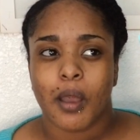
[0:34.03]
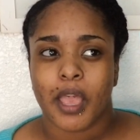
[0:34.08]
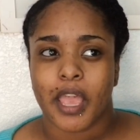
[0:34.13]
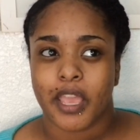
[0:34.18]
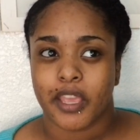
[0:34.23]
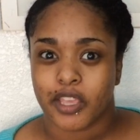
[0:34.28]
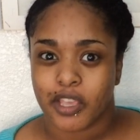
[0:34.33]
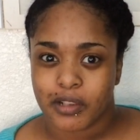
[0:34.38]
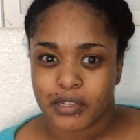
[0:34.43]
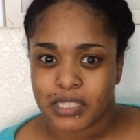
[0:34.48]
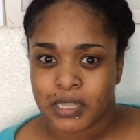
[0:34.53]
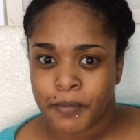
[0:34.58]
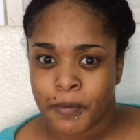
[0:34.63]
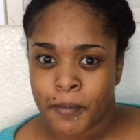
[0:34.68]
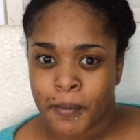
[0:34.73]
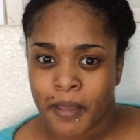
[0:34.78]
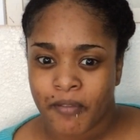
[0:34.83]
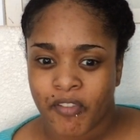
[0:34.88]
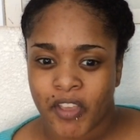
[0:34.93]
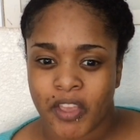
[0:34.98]
It used to be
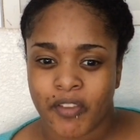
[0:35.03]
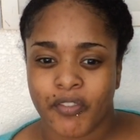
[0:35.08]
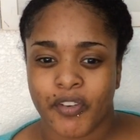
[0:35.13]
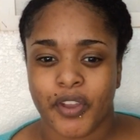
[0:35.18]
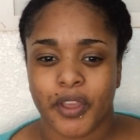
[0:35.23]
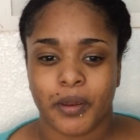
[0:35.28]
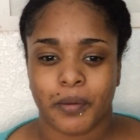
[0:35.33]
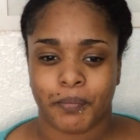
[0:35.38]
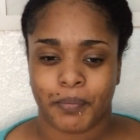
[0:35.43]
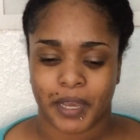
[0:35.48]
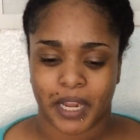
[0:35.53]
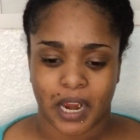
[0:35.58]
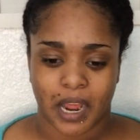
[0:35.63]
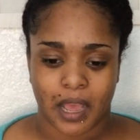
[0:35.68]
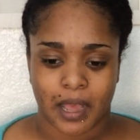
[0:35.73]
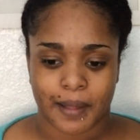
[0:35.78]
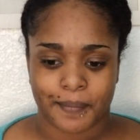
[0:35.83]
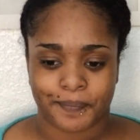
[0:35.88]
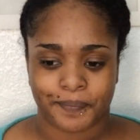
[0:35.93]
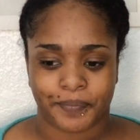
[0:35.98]
my favorite, but
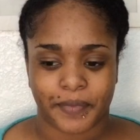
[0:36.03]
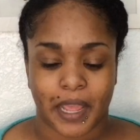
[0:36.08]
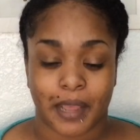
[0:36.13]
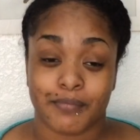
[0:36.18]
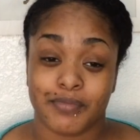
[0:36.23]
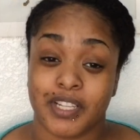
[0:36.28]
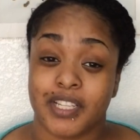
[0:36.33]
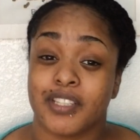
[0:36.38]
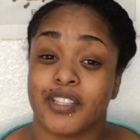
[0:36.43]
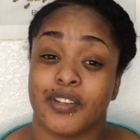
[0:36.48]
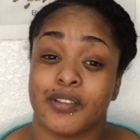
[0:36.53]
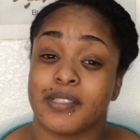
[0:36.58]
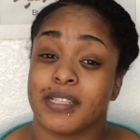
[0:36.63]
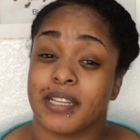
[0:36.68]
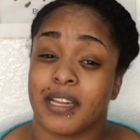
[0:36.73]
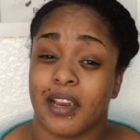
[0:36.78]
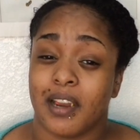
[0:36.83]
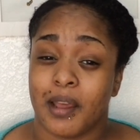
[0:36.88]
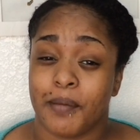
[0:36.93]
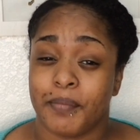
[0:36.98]
I'm just
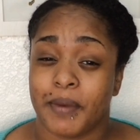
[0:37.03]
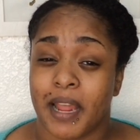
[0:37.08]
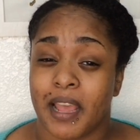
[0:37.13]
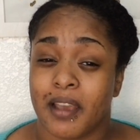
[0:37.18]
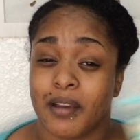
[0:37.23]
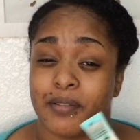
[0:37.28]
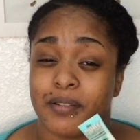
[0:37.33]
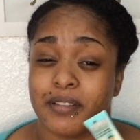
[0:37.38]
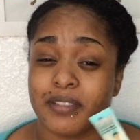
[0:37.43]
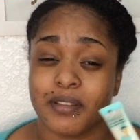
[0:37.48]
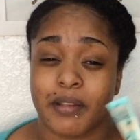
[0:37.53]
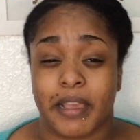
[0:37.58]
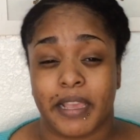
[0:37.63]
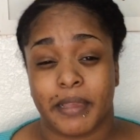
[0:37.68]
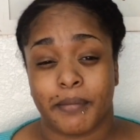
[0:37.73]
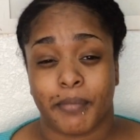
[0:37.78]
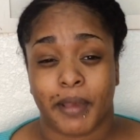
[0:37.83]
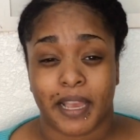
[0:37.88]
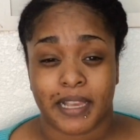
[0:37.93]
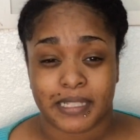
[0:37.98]
using it up now so I
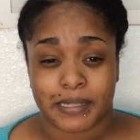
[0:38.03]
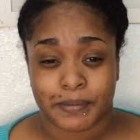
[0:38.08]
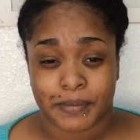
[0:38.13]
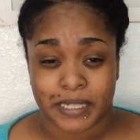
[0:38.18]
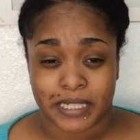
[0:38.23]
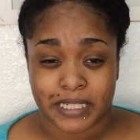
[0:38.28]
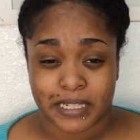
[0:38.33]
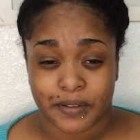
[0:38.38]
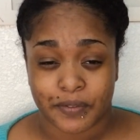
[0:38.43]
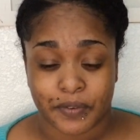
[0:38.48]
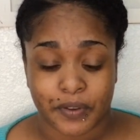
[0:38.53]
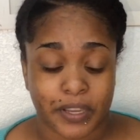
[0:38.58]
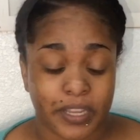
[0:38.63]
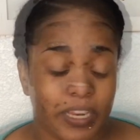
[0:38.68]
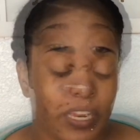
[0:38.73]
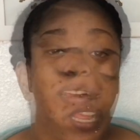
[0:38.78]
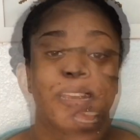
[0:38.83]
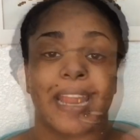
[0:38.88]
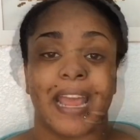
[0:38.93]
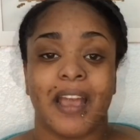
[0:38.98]
can buy something
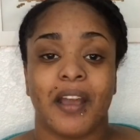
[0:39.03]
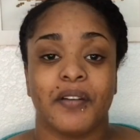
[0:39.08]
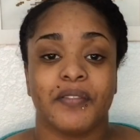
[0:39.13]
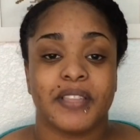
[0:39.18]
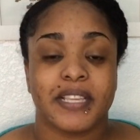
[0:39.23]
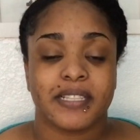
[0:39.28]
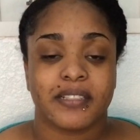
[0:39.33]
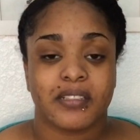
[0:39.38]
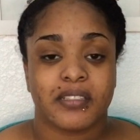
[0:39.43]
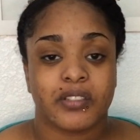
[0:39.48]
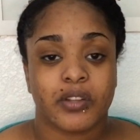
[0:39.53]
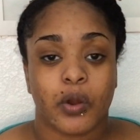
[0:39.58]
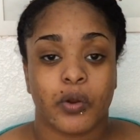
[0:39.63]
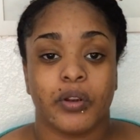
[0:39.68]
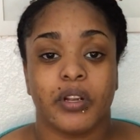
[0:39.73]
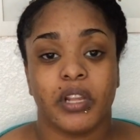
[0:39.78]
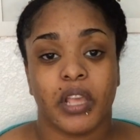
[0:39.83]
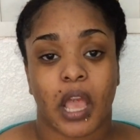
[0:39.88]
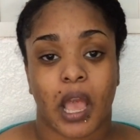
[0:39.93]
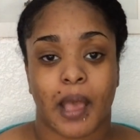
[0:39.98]
different. Now, this is
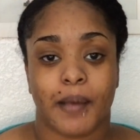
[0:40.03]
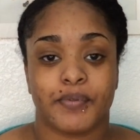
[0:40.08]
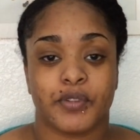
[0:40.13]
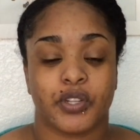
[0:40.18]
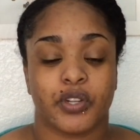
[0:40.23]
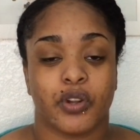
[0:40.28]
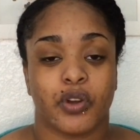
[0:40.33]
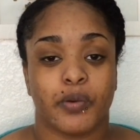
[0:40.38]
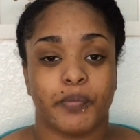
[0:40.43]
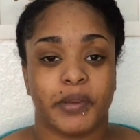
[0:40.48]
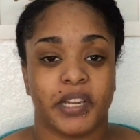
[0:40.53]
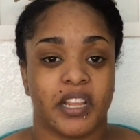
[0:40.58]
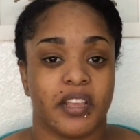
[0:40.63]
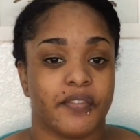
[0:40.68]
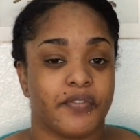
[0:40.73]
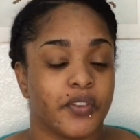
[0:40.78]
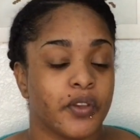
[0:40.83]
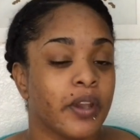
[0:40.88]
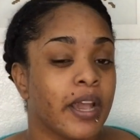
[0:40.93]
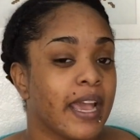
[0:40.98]
totally optional, but
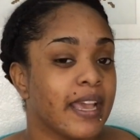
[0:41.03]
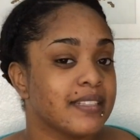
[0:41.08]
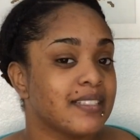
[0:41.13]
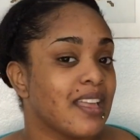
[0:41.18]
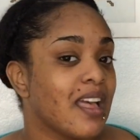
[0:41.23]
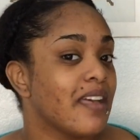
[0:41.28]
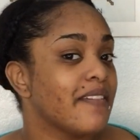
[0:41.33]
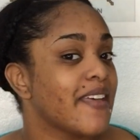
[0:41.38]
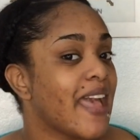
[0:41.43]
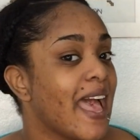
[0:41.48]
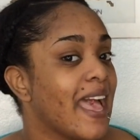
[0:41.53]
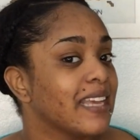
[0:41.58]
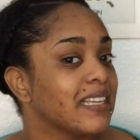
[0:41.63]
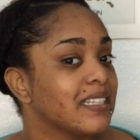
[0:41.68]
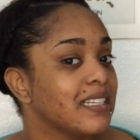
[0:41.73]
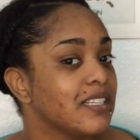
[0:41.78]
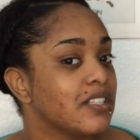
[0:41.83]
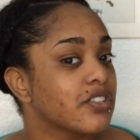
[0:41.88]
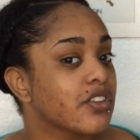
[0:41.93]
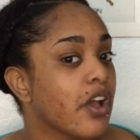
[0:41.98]
if you guys have
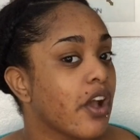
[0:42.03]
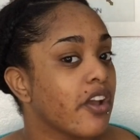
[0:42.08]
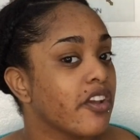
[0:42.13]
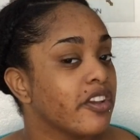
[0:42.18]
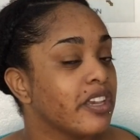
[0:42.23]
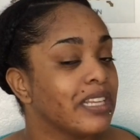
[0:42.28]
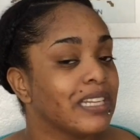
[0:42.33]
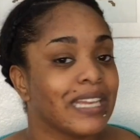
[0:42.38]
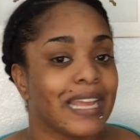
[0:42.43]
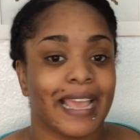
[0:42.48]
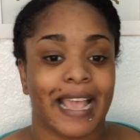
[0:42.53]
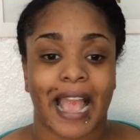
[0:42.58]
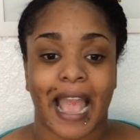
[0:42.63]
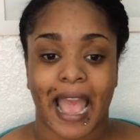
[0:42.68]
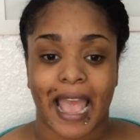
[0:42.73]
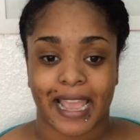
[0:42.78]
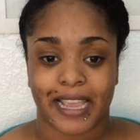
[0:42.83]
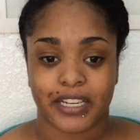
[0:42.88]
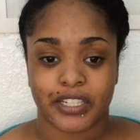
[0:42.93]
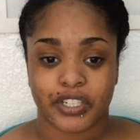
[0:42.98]
acne scarring like
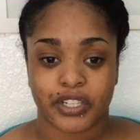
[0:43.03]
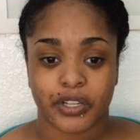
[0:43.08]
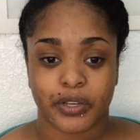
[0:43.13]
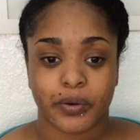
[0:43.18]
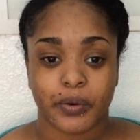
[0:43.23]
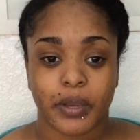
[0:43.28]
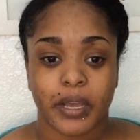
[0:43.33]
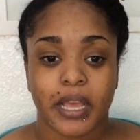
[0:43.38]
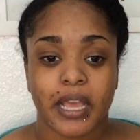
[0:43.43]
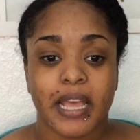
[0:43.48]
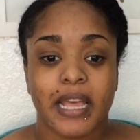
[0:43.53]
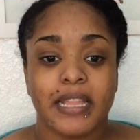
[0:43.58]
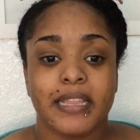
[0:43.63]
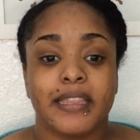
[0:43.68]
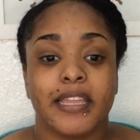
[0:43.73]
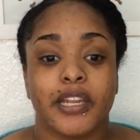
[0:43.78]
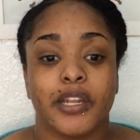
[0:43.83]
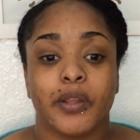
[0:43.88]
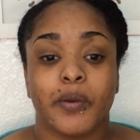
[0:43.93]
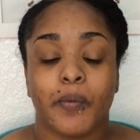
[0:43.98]
I do,
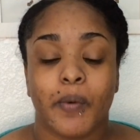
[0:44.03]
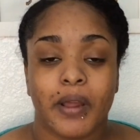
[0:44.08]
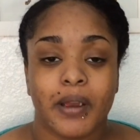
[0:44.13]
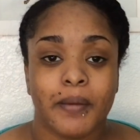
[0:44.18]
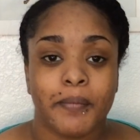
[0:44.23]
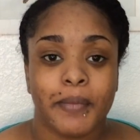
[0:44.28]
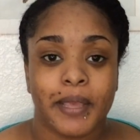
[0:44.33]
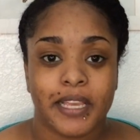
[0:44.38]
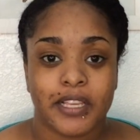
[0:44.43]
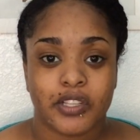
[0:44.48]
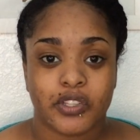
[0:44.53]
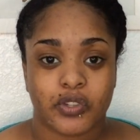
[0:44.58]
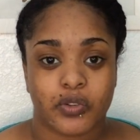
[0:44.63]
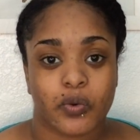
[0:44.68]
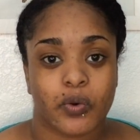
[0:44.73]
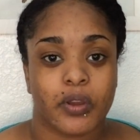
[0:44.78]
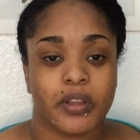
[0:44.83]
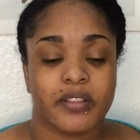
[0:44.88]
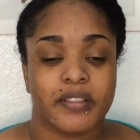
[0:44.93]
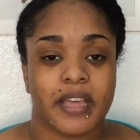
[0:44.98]
then you want to make
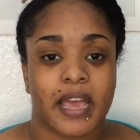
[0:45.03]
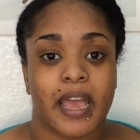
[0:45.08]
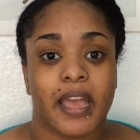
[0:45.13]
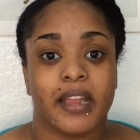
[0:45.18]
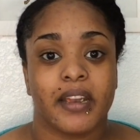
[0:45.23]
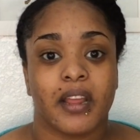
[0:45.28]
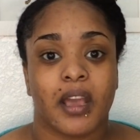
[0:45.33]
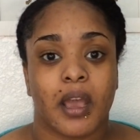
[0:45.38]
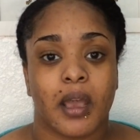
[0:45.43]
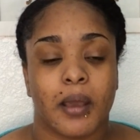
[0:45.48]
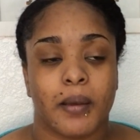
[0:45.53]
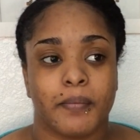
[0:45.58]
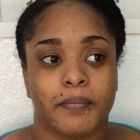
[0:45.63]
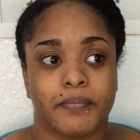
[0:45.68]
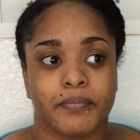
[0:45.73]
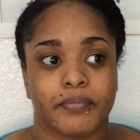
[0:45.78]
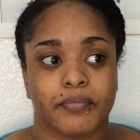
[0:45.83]
sure that